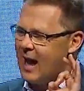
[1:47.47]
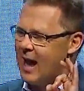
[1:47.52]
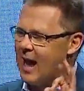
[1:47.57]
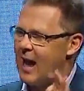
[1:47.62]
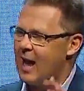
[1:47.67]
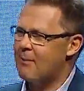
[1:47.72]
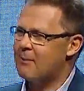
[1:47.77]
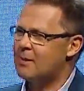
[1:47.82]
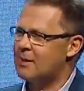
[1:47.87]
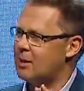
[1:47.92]

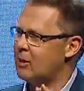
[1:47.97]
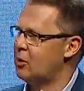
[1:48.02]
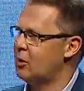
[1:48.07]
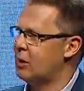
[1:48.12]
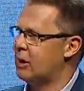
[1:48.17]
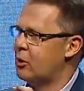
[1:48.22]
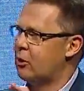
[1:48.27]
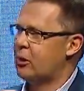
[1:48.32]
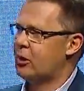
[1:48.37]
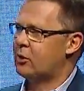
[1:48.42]

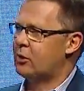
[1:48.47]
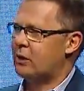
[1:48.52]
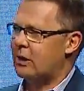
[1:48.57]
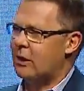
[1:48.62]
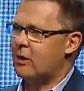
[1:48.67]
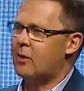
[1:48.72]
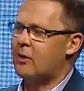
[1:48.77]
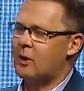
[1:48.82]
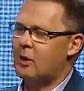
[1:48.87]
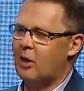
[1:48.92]
absolutely critical. The
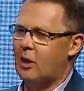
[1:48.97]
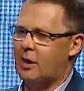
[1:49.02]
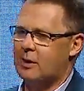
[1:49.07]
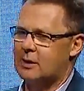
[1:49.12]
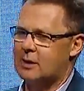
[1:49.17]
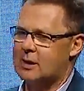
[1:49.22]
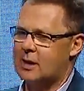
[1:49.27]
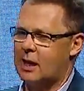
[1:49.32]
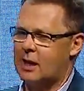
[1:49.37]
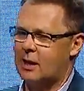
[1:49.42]
other thing I'd like to
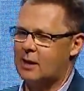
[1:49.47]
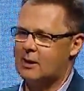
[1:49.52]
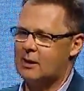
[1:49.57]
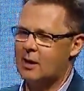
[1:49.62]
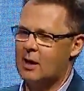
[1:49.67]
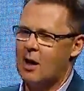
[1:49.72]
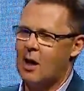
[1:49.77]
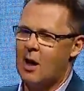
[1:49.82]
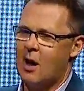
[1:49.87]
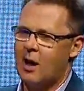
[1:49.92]
say is
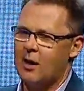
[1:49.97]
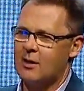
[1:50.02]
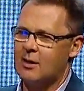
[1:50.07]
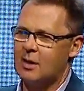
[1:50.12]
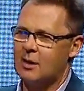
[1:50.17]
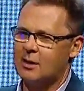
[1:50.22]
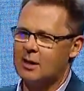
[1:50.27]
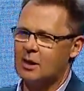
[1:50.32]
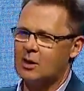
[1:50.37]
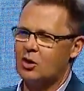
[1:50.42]
I
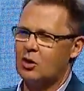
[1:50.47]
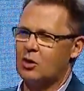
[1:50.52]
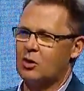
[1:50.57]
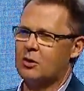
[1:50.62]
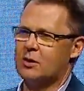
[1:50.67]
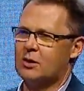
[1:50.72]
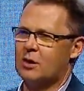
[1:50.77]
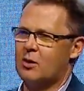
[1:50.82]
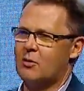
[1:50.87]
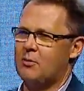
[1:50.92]
think there should
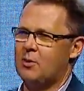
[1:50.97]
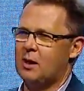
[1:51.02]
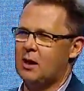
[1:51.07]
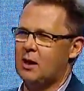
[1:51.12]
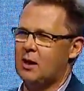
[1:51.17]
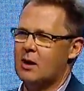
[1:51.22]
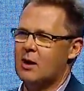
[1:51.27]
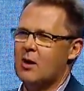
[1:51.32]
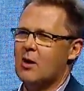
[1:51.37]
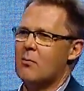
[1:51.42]
also
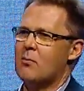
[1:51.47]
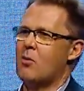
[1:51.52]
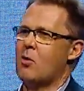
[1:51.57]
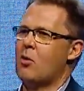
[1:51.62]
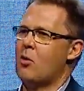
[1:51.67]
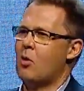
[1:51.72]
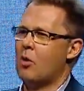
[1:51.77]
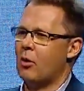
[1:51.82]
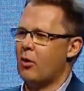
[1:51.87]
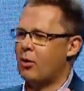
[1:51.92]
be
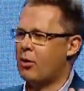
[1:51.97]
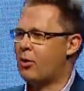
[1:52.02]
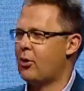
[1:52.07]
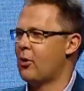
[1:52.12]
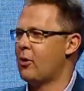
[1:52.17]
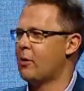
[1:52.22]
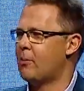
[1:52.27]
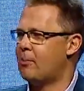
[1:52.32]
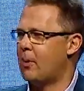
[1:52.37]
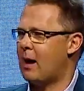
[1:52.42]
more
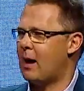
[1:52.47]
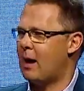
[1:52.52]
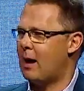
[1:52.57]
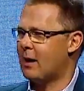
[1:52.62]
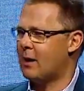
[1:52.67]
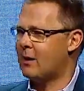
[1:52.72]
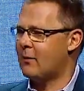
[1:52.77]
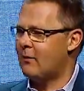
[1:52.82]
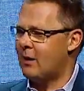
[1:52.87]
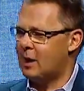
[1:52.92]

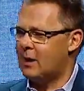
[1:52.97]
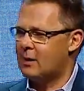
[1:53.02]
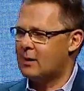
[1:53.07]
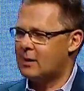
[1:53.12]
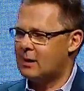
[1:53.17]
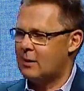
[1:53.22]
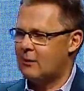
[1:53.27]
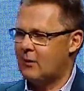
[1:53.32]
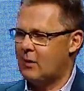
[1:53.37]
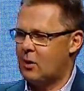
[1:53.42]
third-party
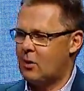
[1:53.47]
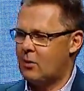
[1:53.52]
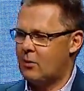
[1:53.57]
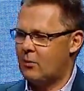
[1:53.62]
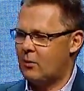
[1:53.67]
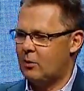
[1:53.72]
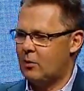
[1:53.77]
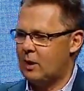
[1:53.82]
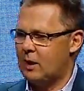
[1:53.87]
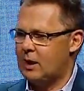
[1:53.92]
vendors
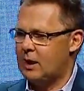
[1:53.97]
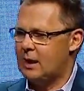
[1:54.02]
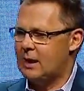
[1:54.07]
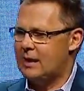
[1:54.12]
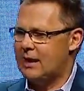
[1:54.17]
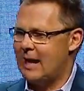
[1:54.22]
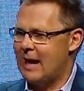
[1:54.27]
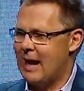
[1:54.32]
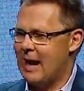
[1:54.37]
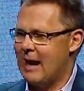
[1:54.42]
involved. We need
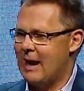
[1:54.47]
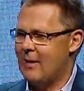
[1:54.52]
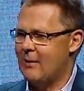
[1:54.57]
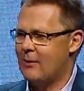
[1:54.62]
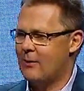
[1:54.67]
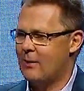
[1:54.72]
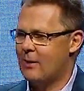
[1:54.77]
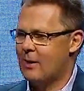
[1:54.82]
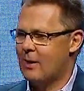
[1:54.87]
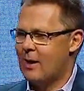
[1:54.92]
to
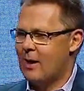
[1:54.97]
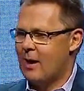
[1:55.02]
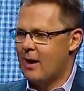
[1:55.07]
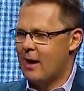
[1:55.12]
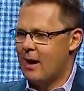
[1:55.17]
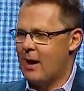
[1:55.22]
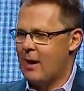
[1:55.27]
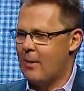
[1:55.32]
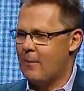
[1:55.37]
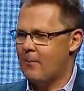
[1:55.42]
have
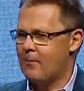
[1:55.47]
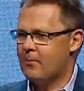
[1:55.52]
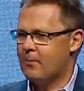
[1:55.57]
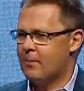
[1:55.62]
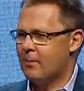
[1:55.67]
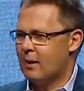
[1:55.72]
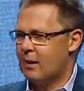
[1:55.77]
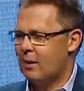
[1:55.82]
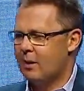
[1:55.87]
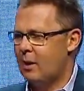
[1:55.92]

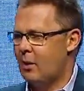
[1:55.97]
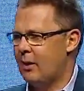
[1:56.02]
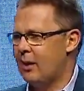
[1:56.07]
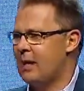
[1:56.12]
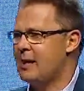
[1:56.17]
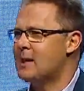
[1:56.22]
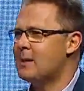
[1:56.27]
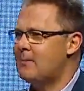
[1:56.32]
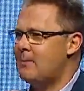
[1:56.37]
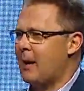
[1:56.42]

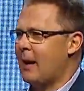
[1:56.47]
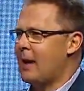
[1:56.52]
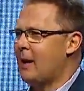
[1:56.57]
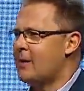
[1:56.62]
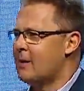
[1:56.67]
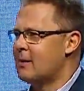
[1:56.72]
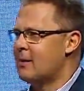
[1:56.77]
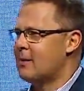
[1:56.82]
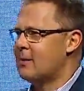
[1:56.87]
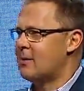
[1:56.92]

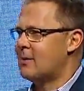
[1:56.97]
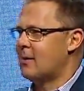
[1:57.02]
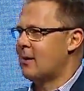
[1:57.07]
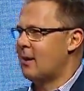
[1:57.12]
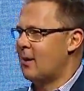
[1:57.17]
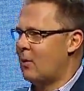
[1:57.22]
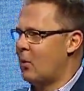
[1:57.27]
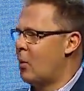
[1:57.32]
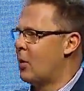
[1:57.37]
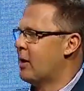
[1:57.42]
independent
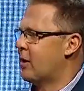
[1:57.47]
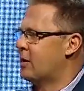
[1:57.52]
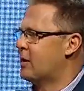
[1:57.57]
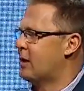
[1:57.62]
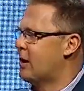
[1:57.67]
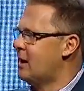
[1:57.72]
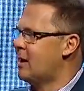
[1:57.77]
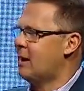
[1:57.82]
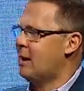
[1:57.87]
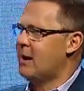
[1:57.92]
audits
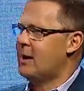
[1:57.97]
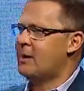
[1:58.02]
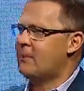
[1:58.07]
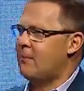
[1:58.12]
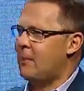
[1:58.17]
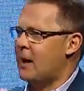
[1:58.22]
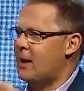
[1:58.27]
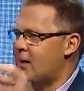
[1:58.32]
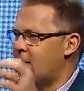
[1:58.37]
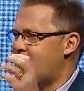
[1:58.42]
and
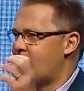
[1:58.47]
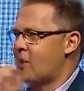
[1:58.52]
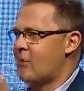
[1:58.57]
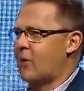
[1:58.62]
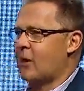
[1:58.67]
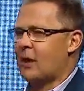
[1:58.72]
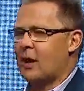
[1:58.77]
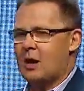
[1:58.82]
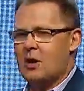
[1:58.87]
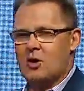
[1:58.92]
independent
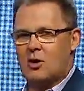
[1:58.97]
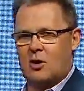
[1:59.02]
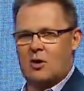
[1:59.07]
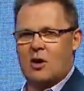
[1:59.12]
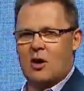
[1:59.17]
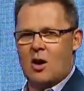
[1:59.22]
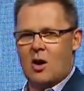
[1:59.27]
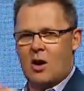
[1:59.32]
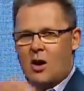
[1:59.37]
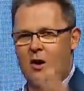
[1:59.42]
verification
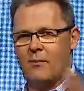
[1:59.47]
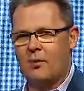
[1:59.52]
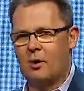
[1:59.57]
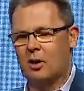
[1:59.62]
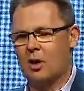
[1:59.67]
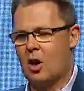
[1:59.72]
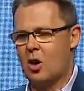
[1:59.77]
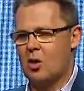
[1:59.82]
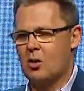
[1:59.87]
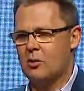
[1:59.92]
of the
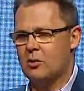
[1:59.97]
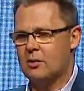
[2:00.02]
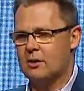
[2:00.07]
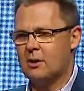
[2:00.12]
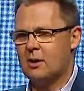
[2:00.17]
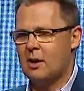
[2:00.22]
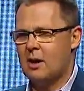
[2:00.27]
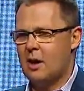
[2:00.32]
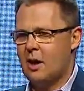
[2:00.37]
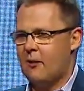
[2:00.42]

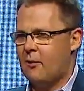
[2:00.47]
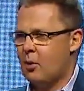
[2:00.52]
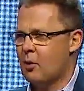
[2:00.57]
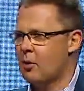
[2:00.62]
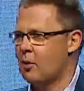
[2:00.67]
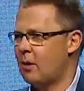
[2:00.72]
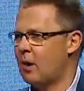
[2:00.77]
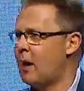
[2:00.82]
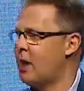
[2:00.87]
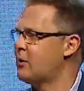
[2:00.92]
loans. If you're
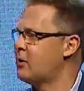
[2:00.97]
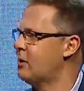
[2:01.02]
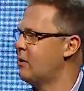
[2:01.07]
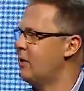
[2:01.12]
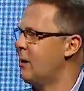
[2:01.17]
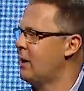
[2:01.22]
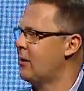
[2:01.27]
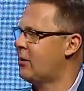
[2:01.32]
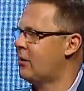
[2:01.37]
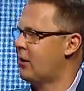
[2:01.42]
a large
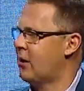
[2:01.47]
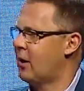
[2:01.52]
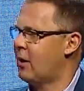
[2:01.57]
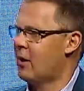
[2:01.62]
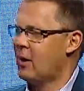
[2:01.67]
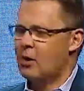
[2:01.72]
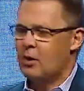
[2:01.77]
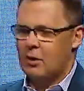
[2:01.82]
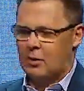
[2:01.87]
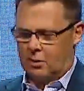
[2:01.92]
investor,
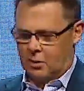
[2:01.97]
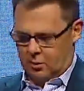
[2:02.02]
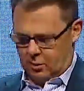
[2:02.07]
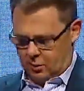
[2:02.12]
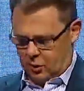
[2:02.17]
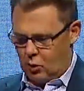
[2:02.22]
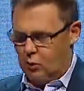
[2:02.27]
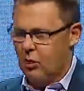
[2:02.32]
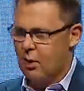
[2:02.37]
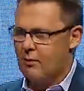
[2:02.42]

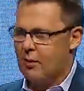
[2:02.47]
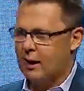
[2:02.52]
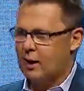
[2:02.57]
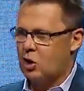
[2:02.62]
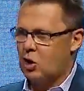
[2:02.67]
you want to make